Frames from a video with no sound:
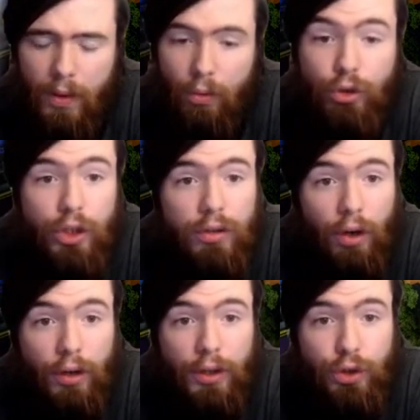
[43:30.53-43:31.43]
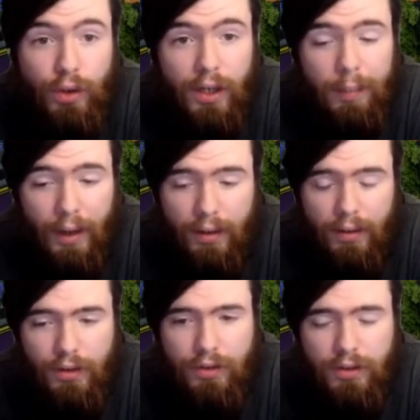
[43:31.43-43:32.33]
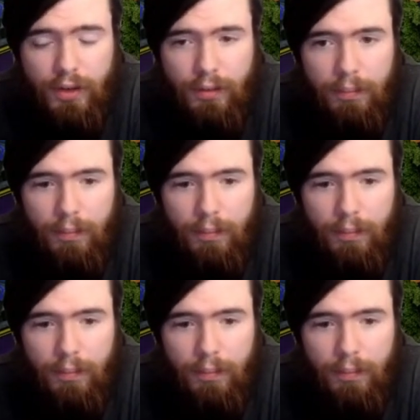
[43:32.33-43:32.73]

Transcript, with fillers: Oh, he's gonna target the Dracoback. Interesting.